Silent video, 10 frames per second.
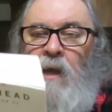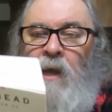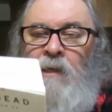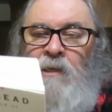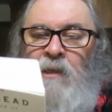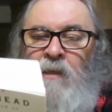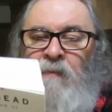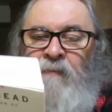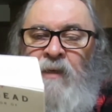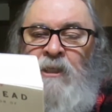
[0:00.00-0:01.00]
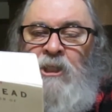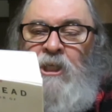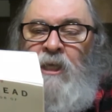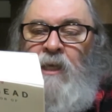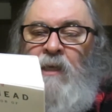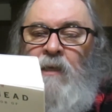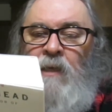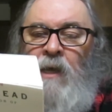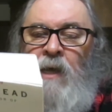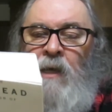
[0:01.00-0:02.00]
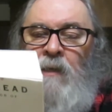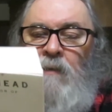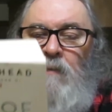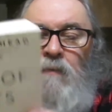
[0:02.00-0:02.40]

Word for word: under the Vichy uh,